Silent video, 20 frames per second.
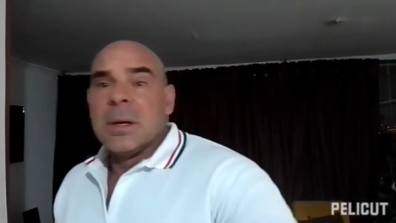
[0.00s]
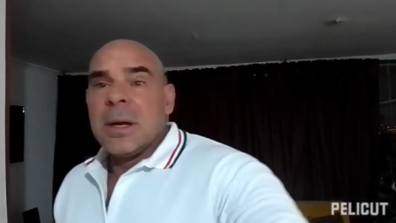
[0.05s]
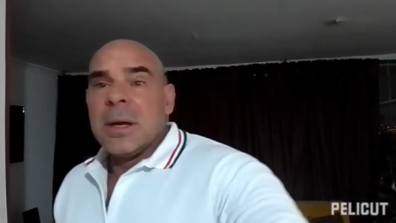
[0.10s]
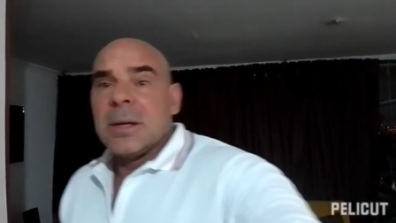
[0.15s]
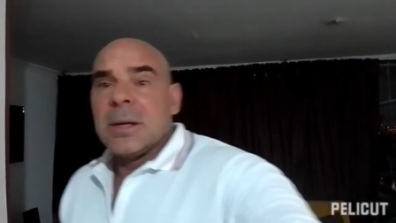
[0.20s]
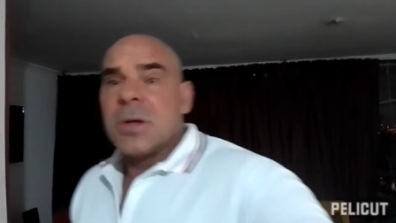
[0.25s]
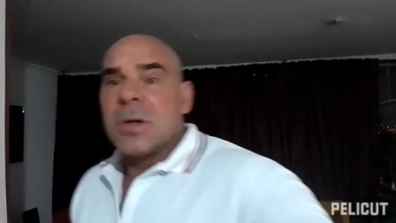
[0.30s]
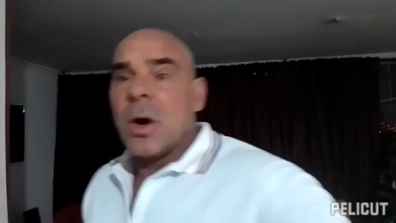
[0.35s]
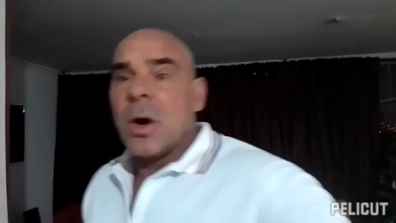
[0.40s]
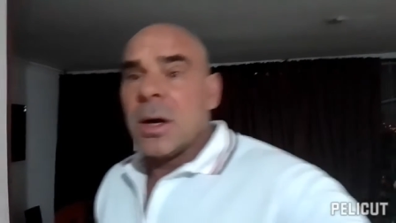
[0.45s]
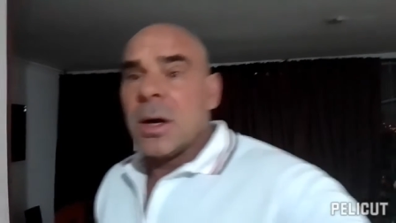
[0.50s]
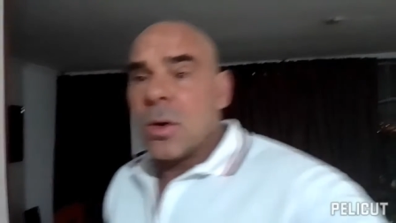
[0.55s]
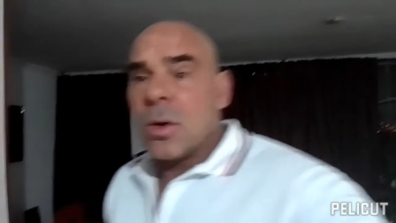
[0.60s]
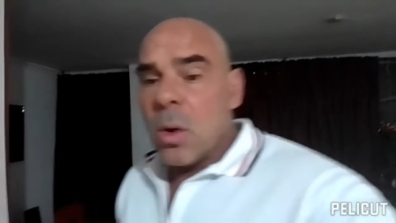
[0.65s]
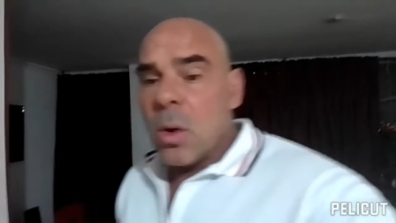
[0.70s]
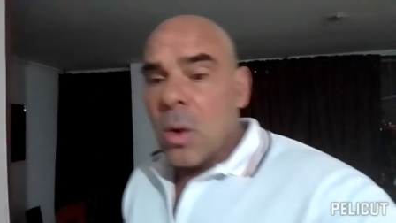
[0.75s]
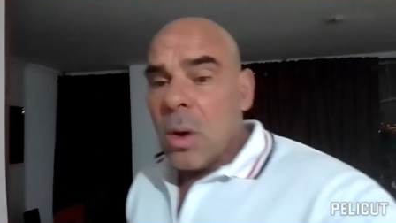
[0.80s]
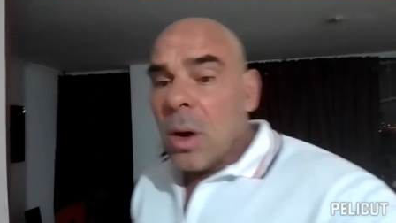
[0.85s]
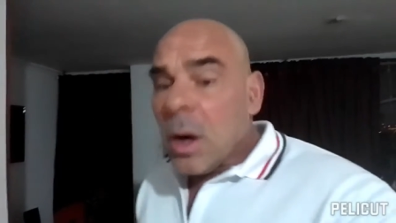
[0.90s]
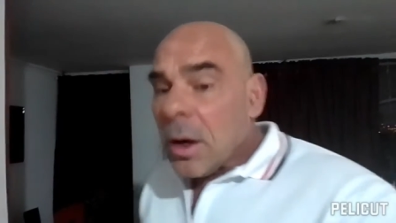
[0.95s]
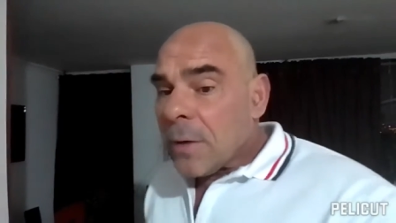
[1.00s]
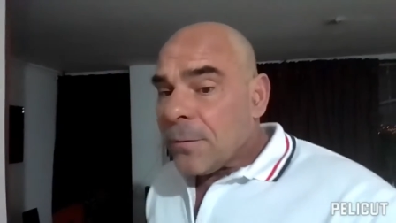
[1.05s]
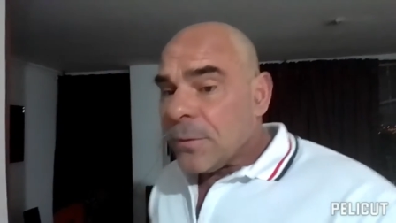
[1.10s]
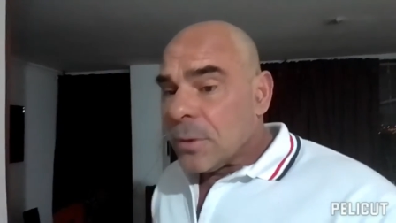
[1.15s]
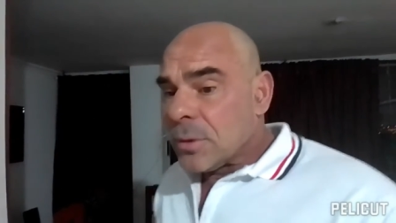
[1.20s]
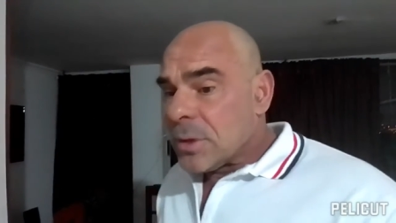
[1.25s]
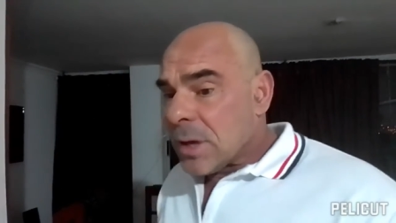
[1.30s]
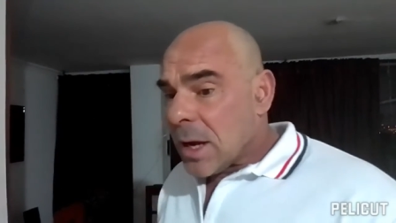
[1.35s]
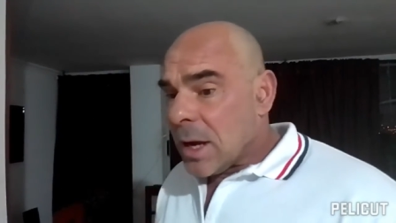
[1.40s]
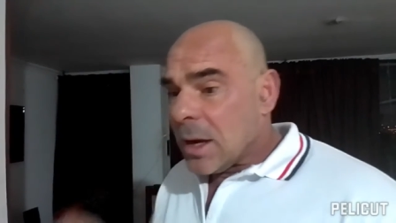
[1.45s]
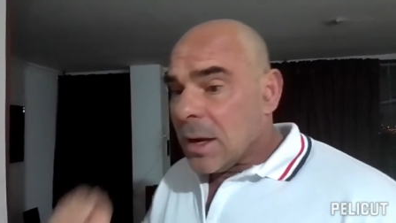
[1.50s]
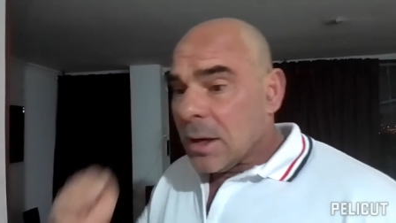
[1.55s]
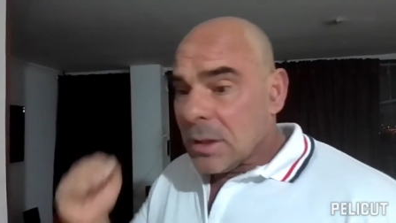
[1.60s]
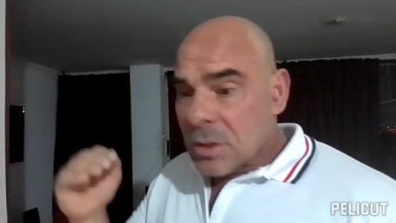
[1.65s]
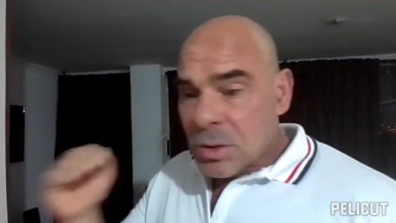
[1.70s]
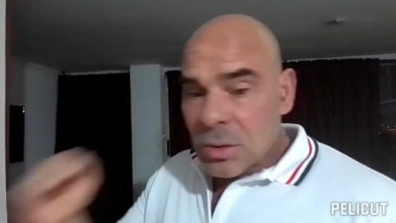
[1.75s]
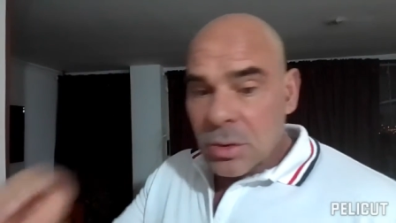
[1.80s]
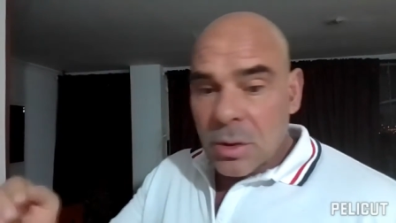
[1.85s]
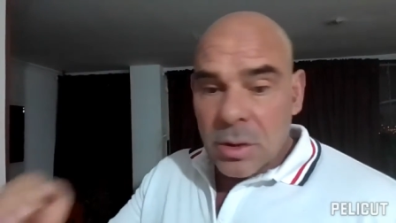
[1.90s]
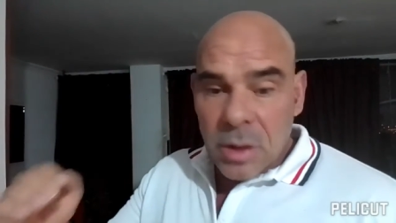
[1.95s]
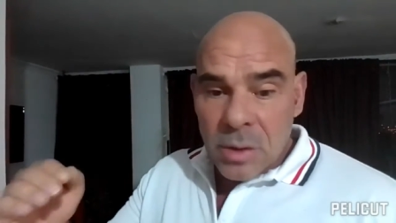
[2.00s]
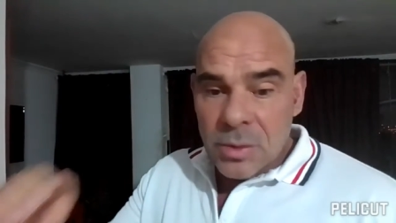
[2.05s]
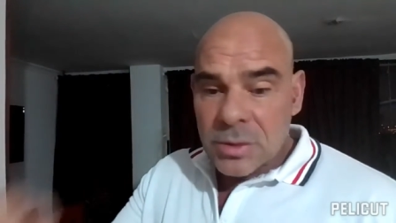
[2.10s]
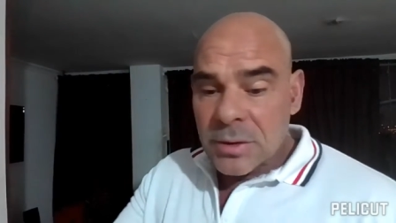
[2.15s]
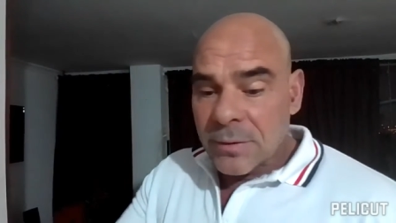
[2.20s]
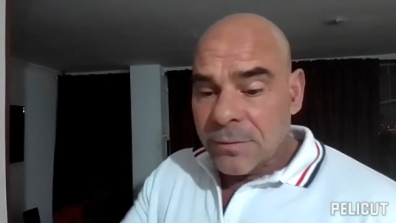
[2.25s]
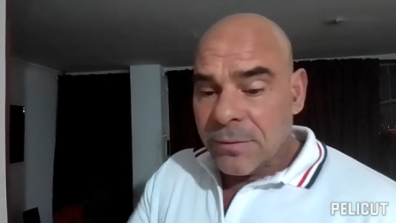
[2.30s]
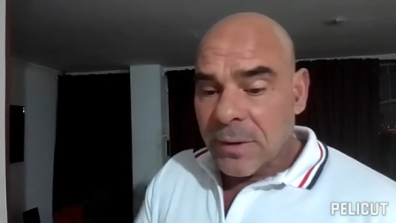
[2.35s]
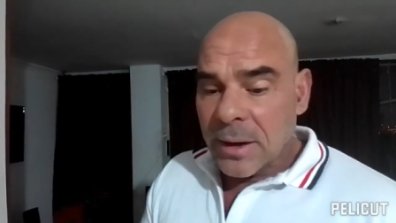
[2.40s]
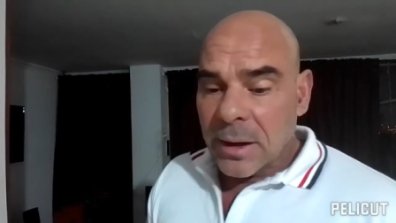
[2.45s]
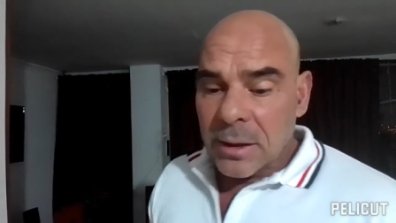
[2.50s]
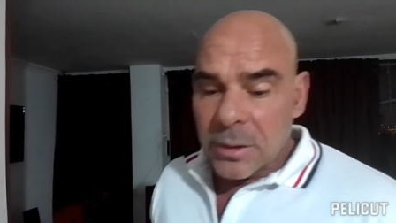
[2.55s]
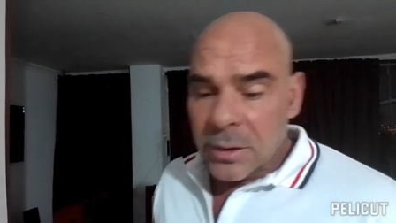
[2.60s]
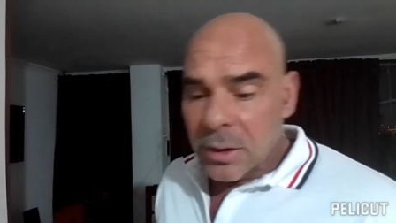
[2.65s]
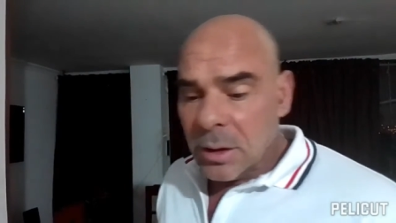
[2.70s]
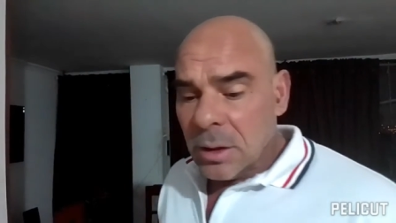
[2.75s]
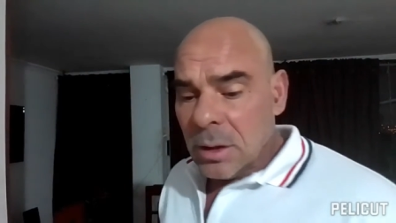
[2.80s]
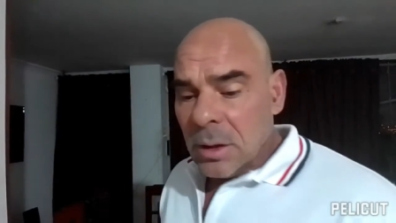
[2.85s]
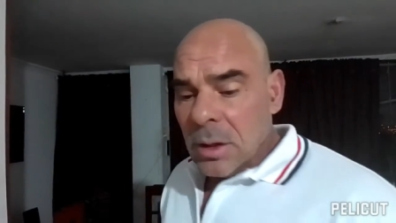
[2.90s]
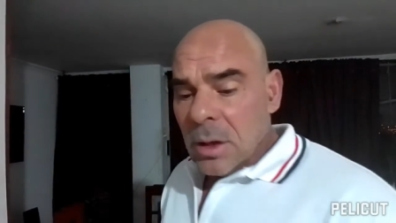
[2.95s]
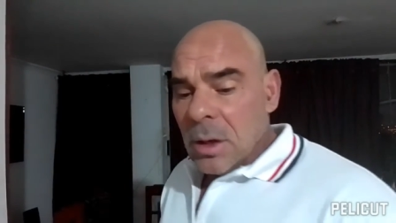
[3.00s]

it's hardcore if you take it too close to failure